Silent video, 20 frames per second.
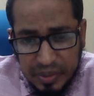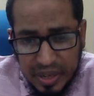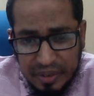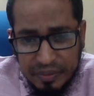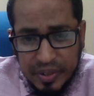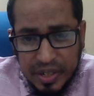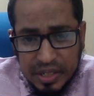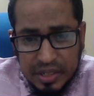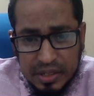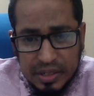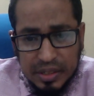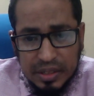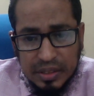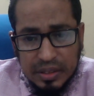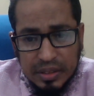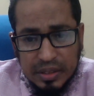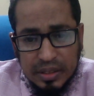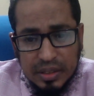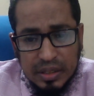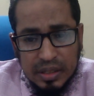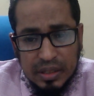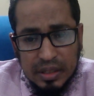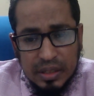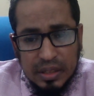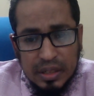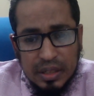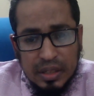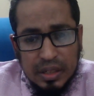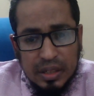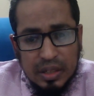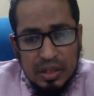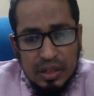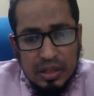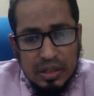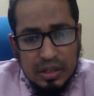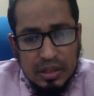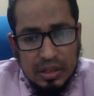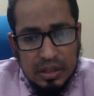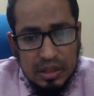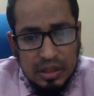effect
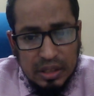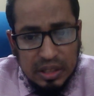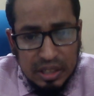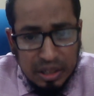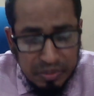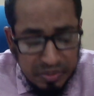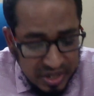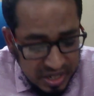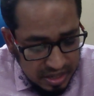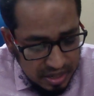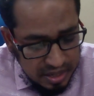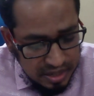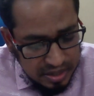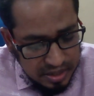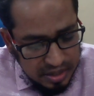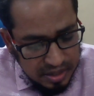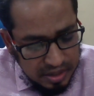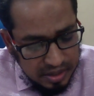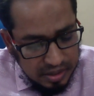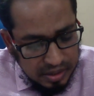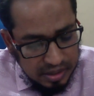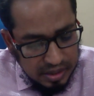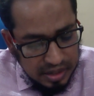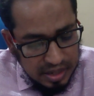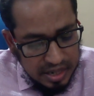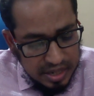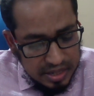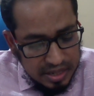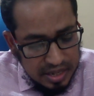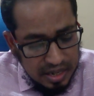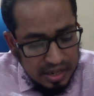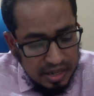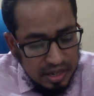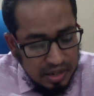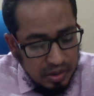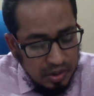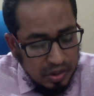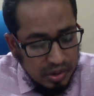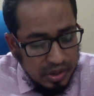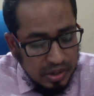in the business,
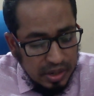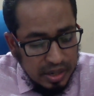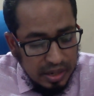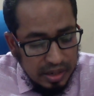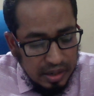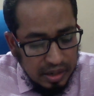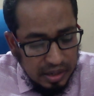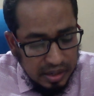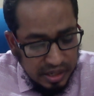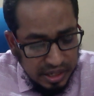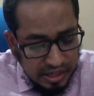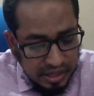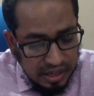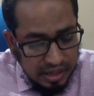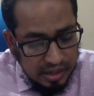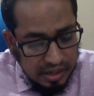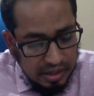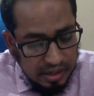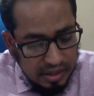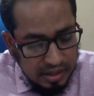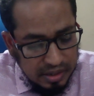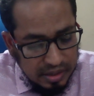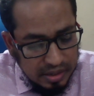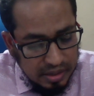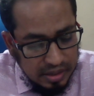external or internal,